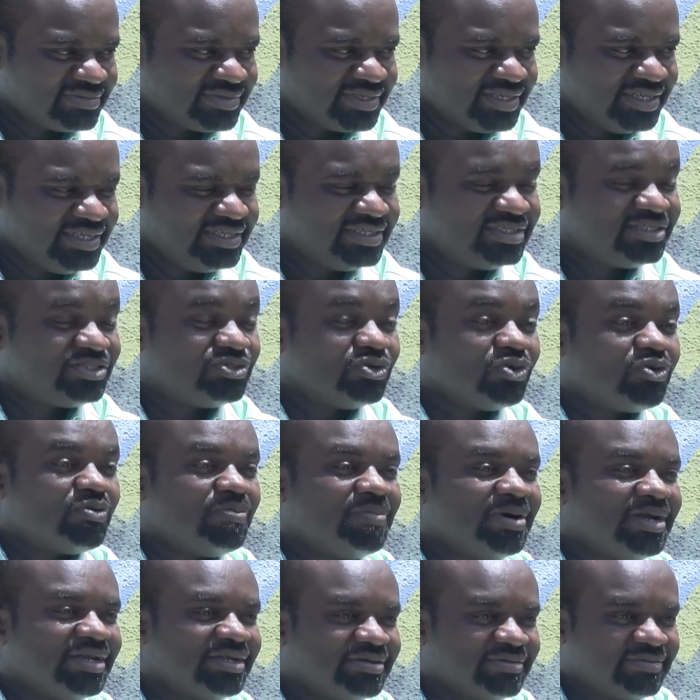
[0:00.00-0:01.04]
It's stock
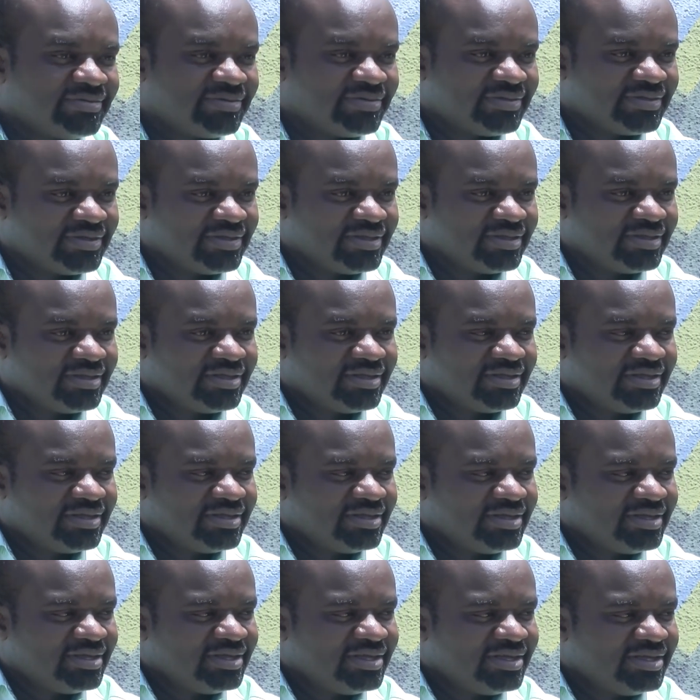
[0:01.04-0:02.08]
money.
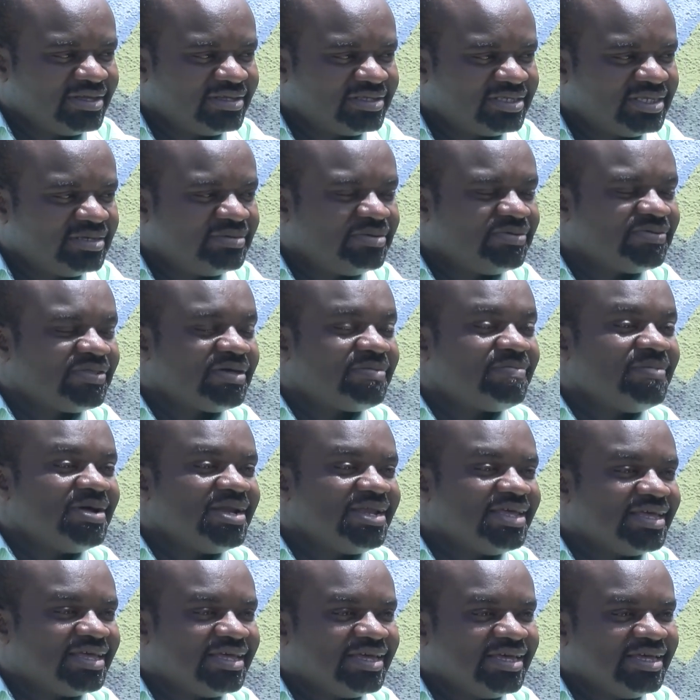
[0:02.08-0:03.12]
Some of that money
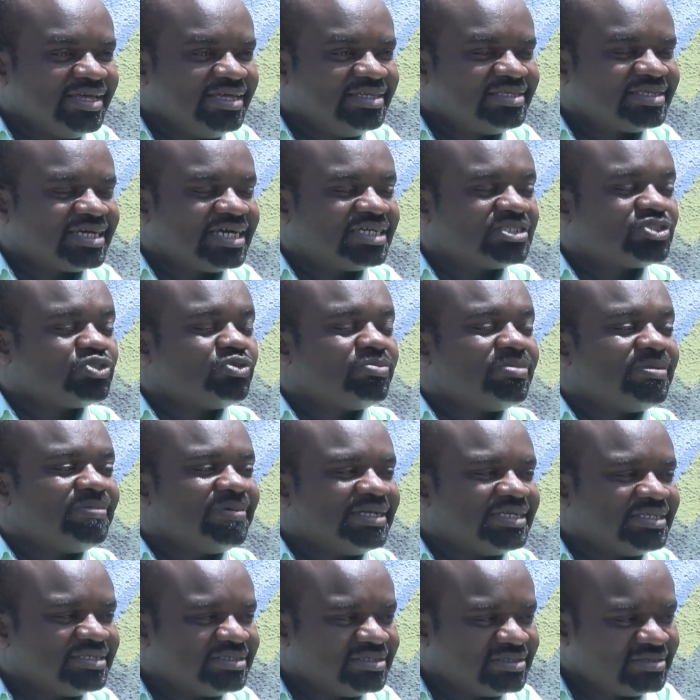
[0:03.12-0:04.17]
is customer money.